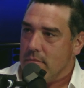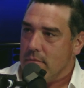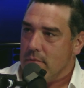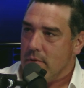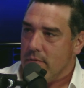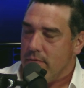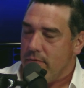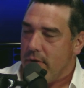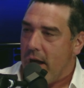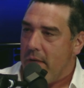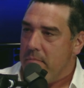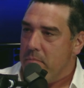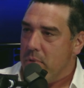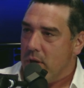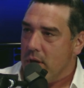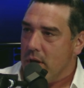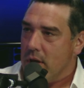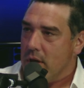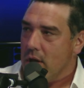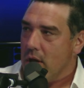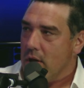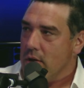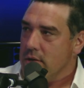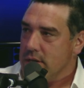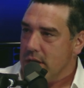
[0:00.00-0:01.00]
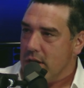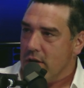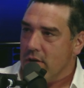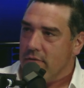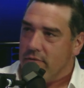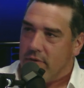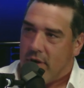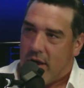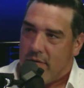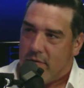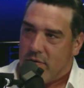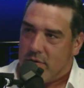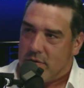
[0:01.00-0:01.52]
or $5 million in
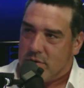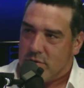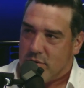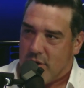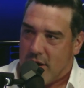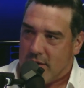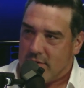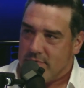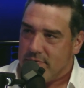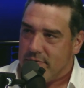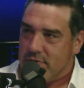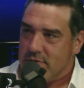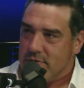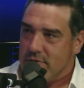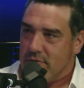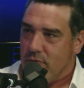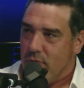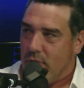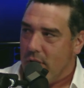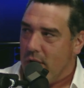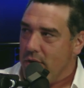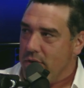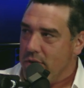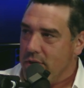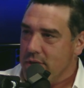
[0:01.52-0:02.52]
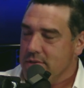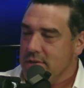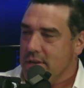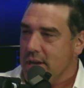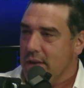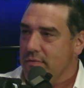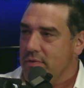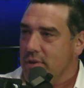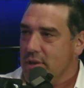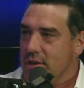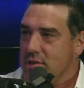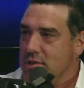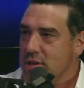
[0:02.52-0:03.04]
Revivos transfers of wealth as
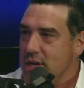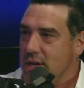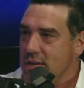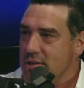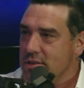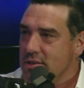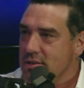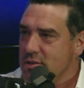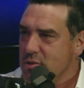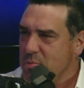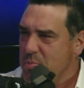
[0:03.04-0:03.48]
gift exchanges.